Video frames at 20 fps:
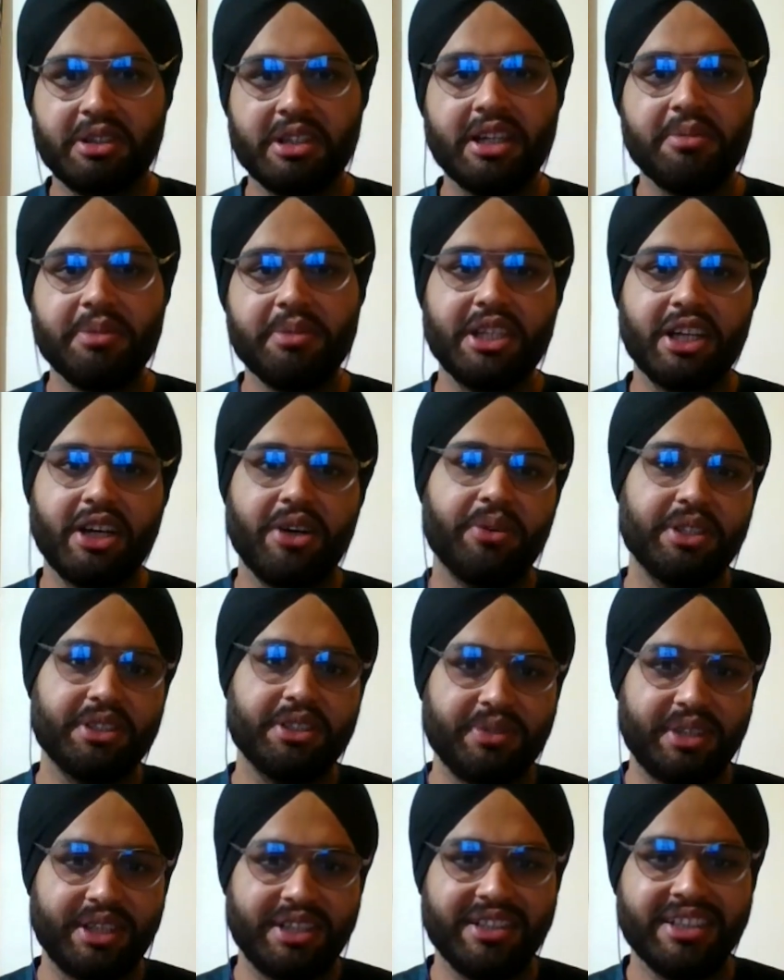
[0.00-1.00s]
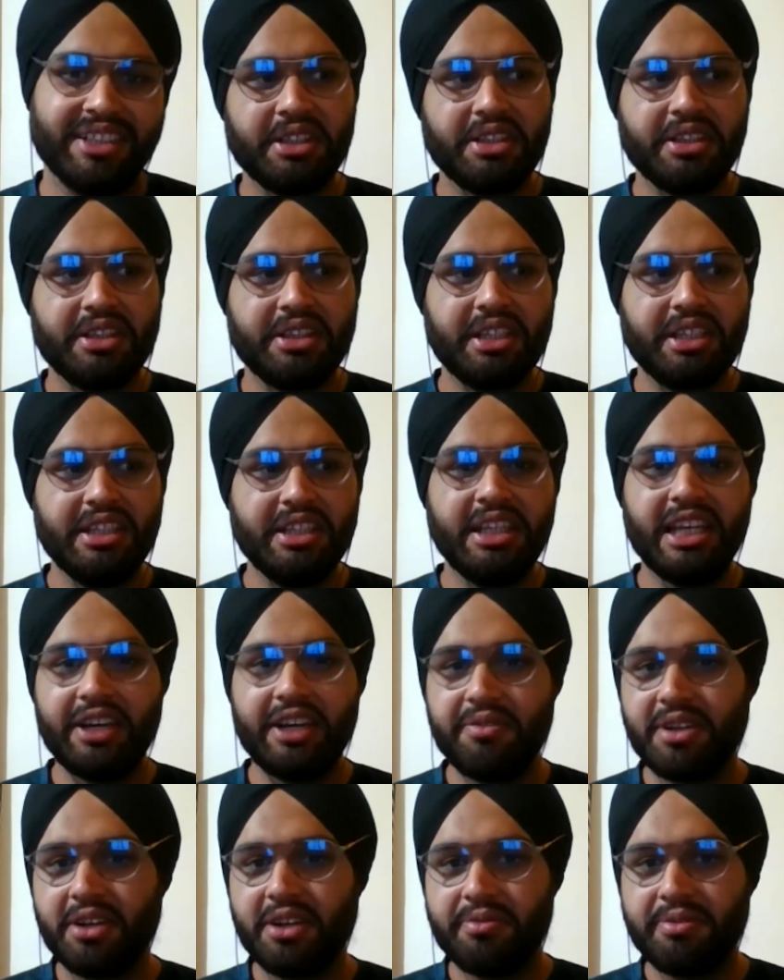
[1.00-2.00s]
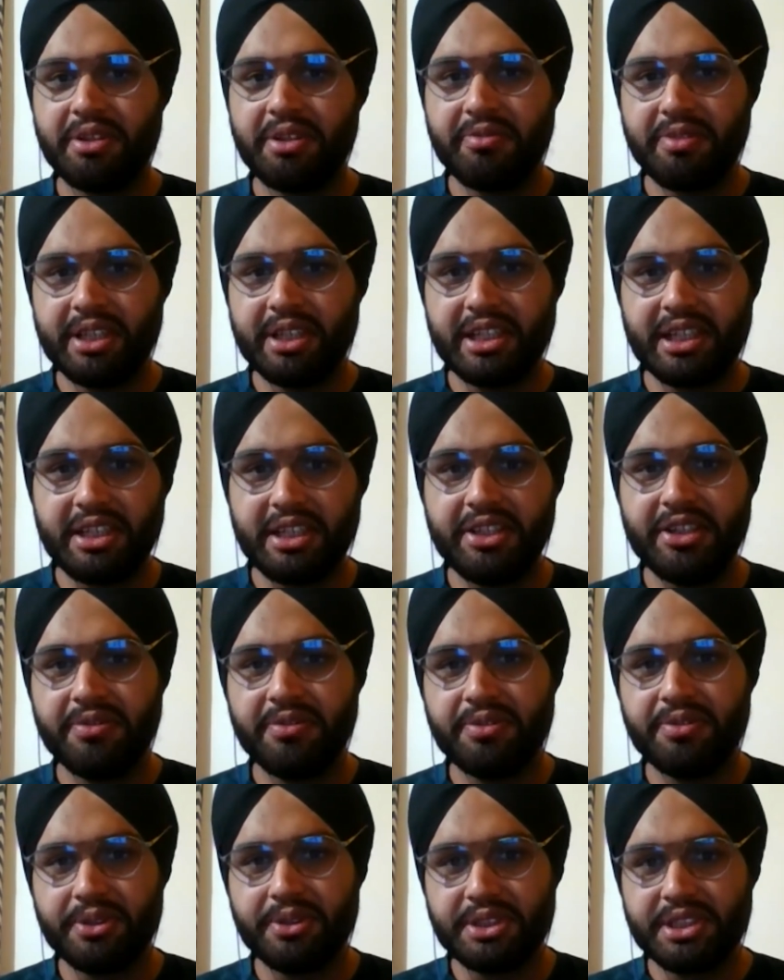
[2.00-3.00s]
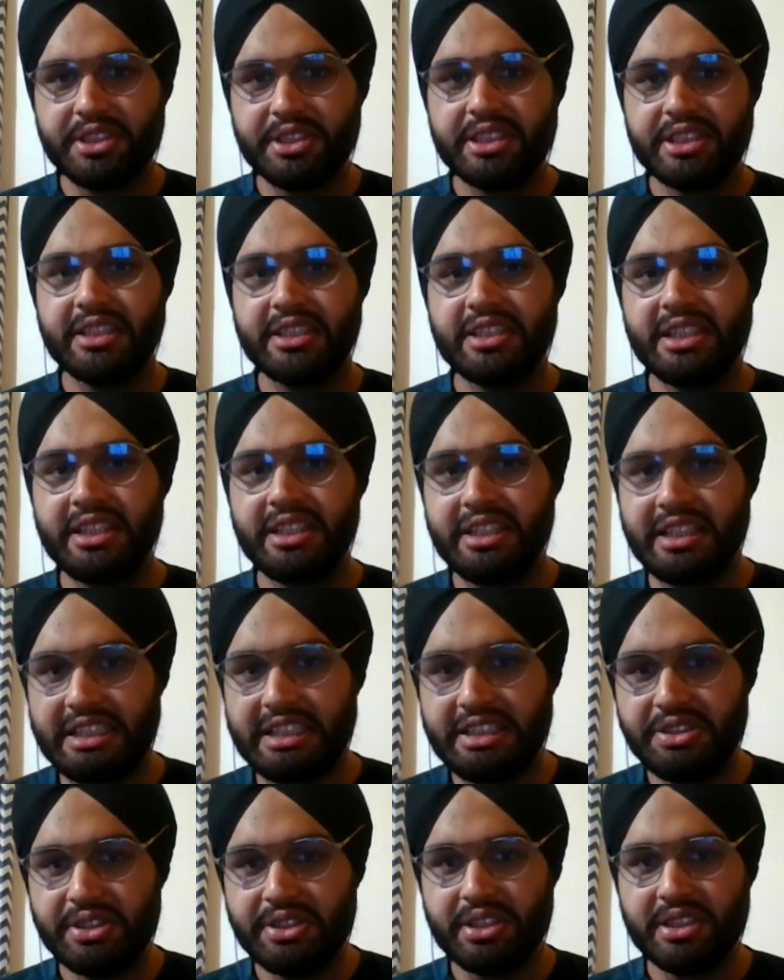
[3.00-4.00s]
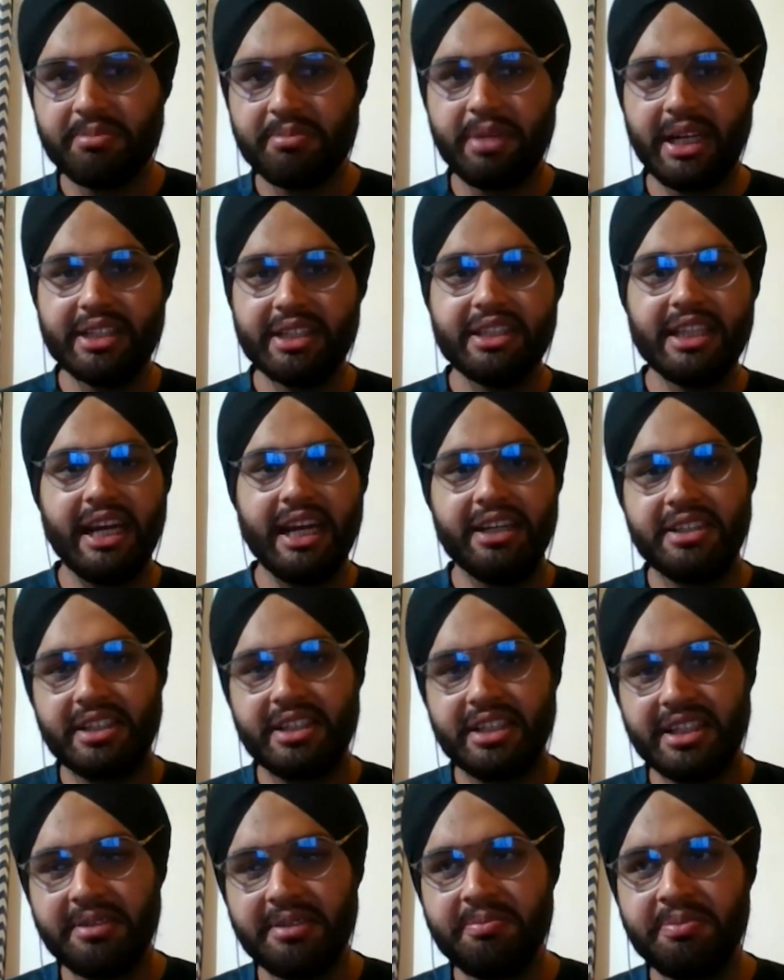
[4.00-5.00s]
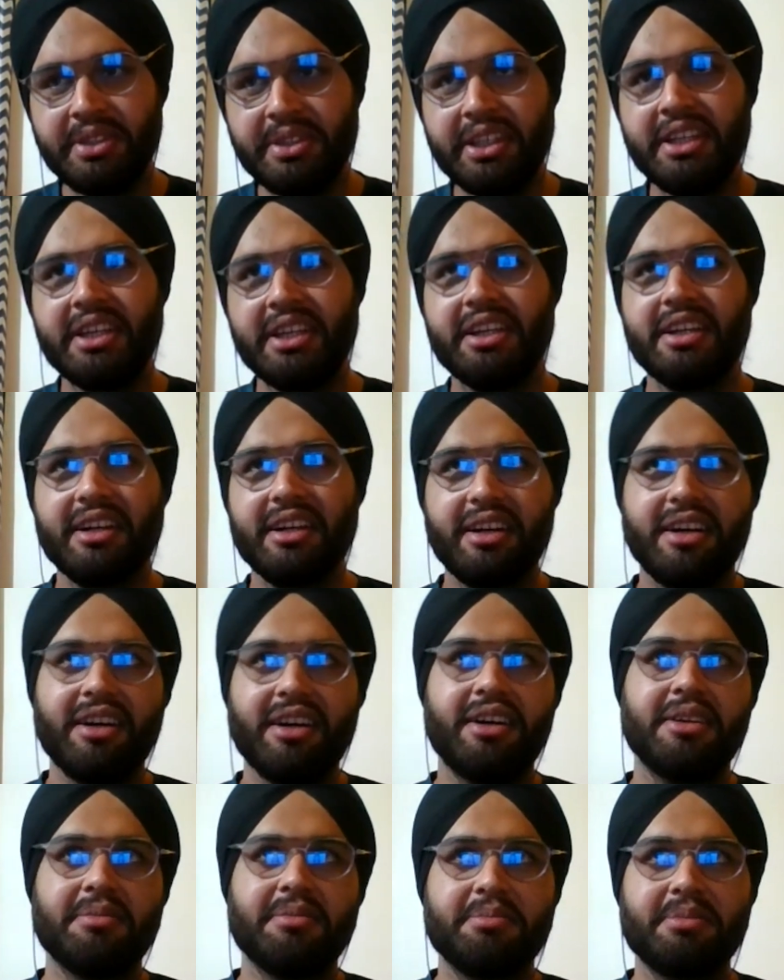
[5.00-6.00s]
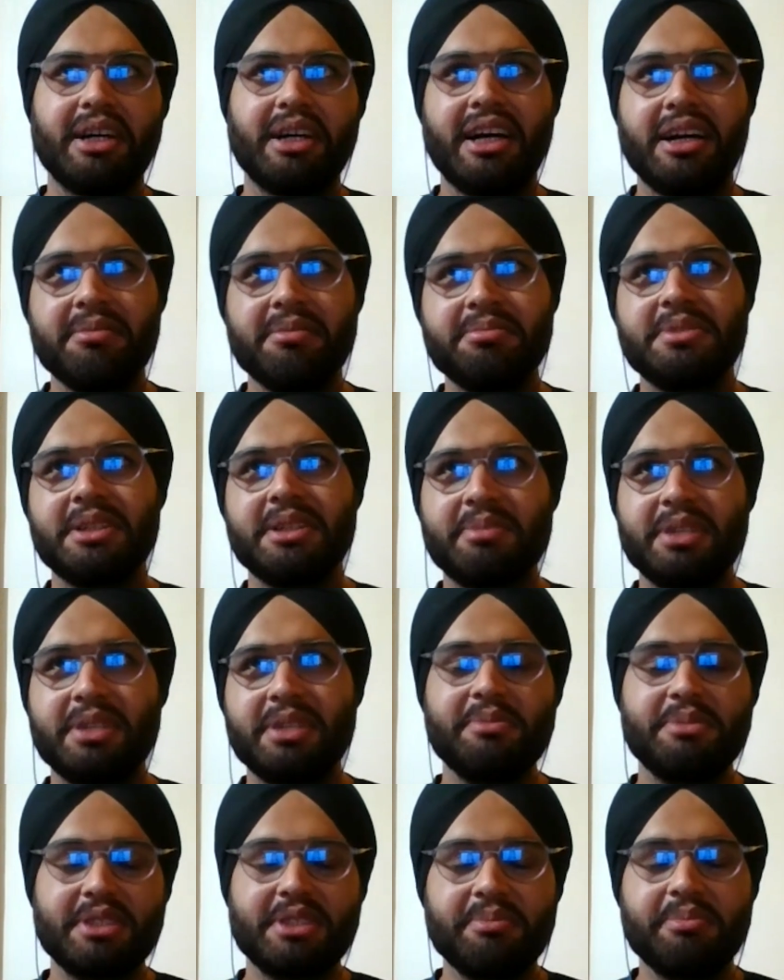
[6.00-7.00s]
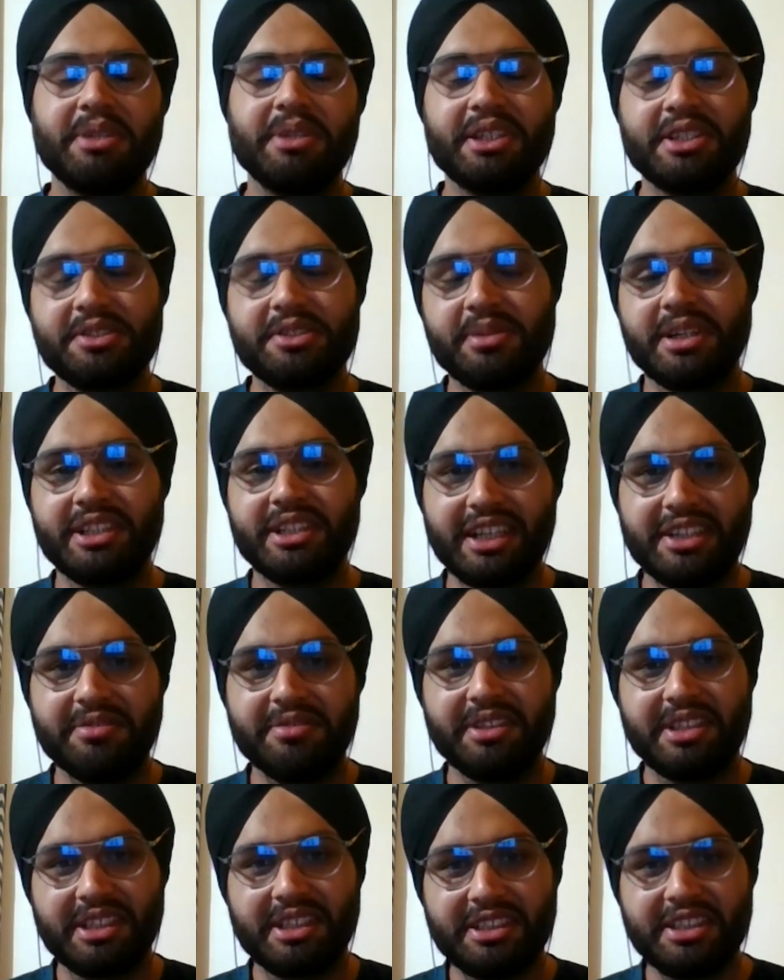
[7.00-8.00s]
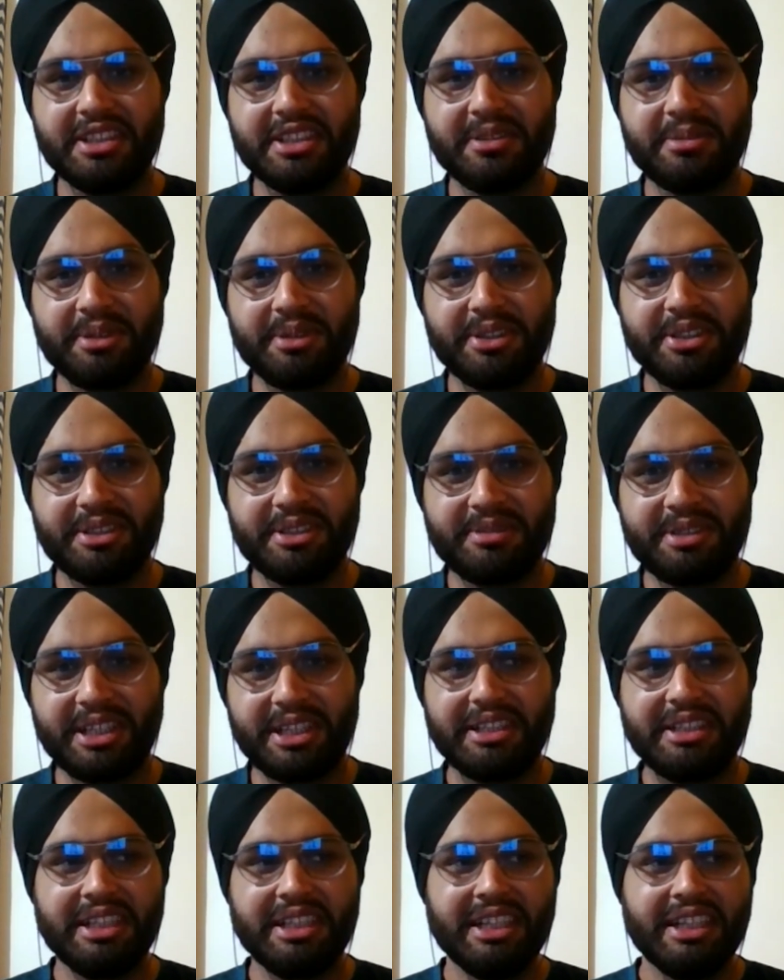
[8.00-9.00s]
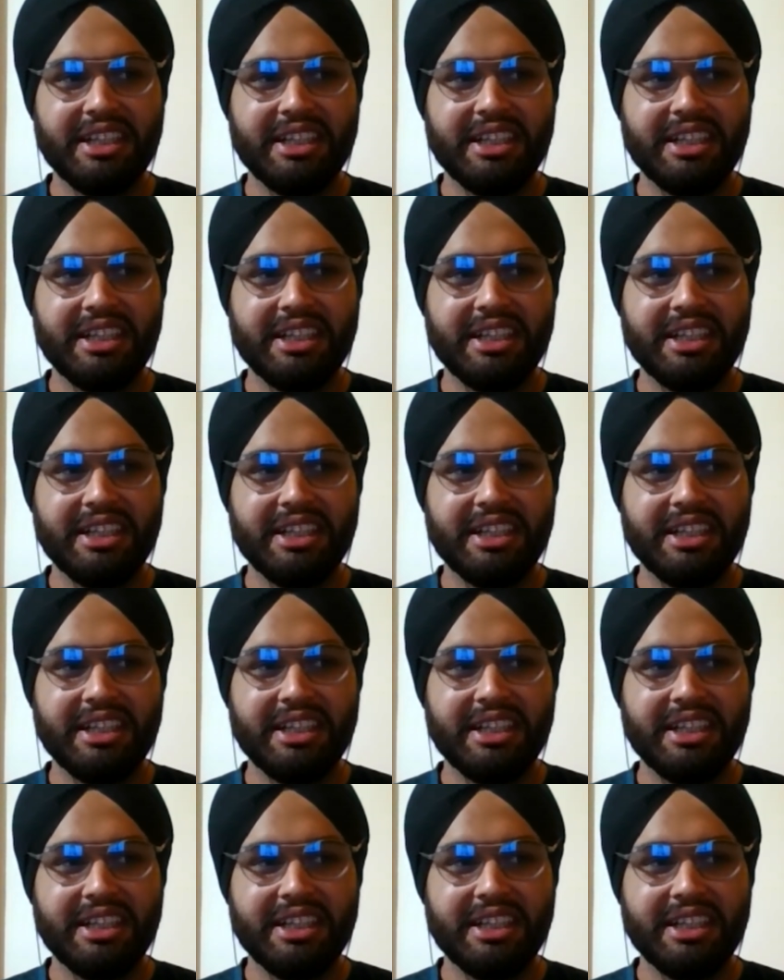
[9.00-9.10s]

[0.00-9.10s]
coming now as well. The level of difficulty of questions that they reached by that time, I'm sometimes impressed by that when I think about it.